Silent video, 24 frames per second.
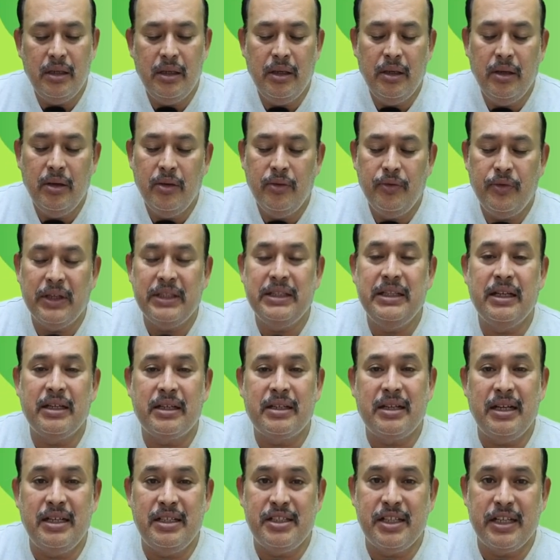further
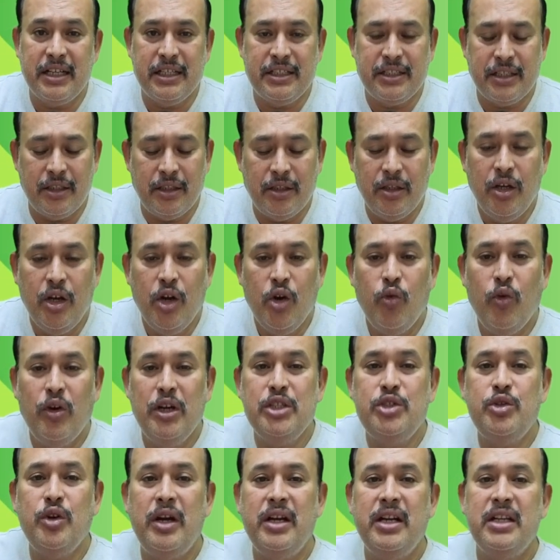consideration. Once you
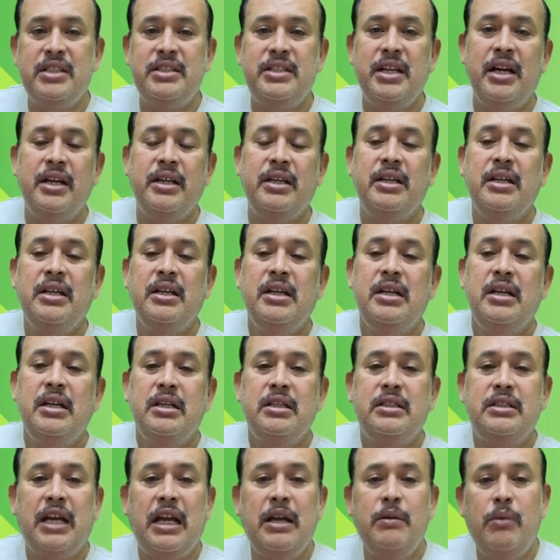understand
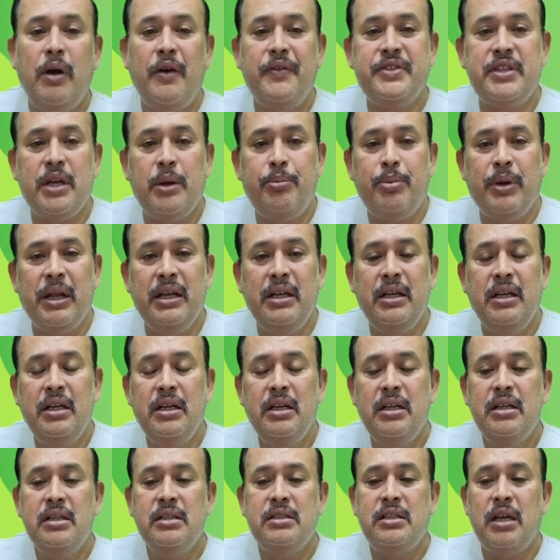time of supply,
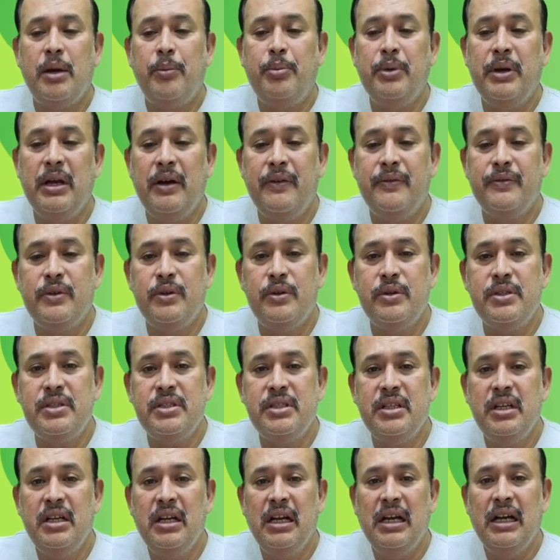supply of goods,
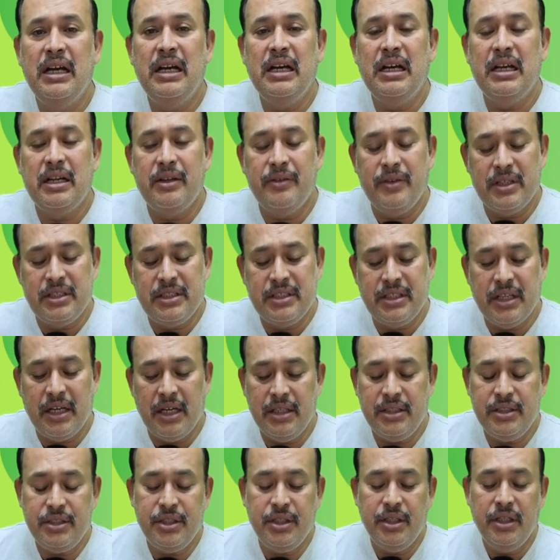reverse
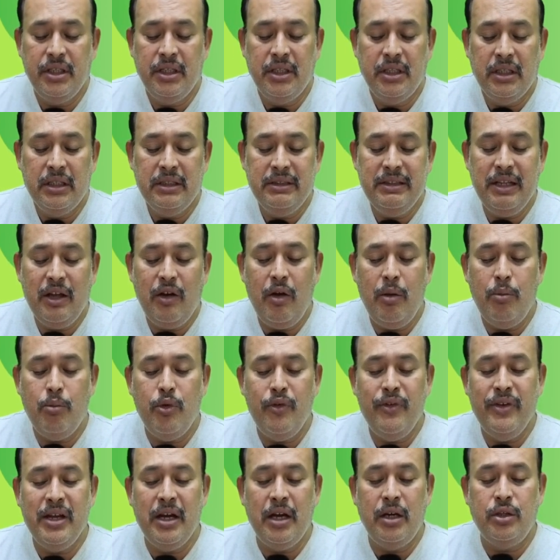charge. Now I am
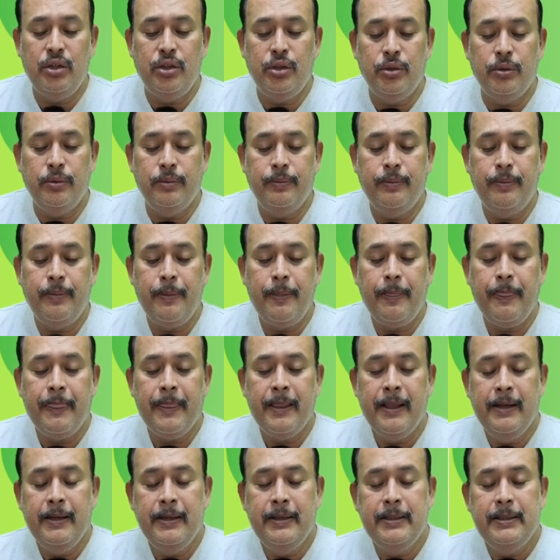moving on to
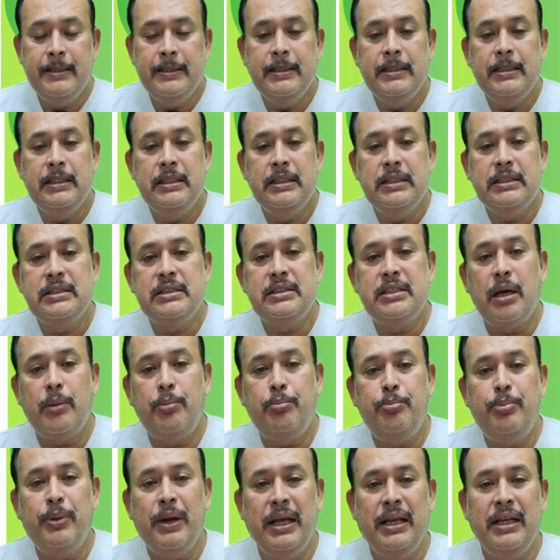
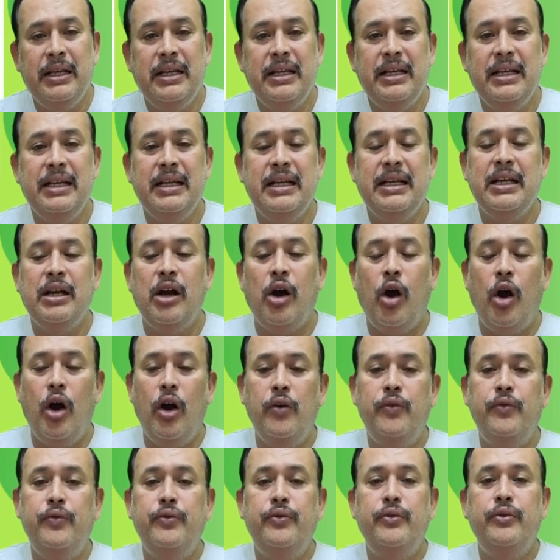supply
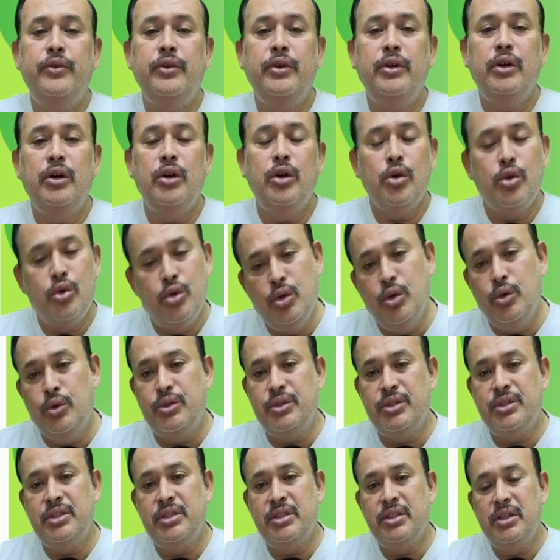of
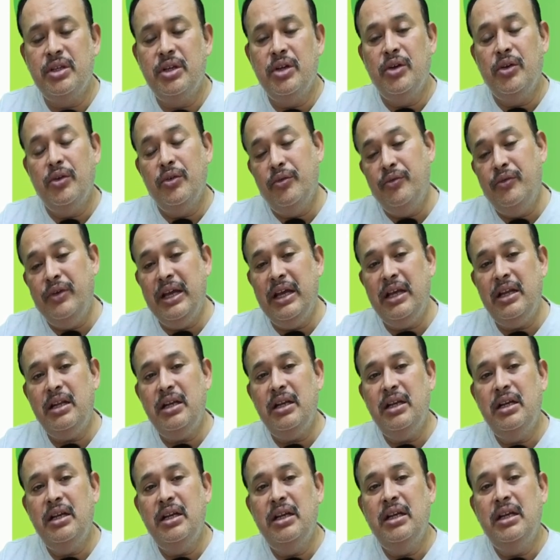goods where
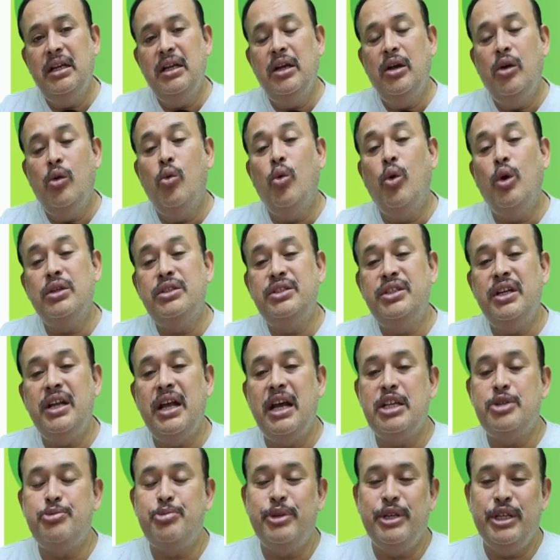voucher has
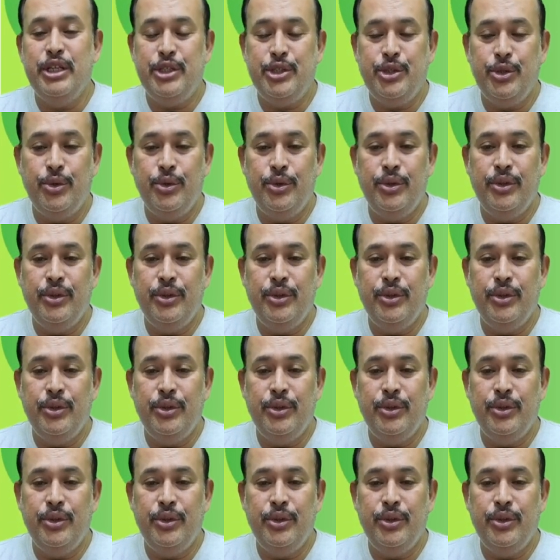been issued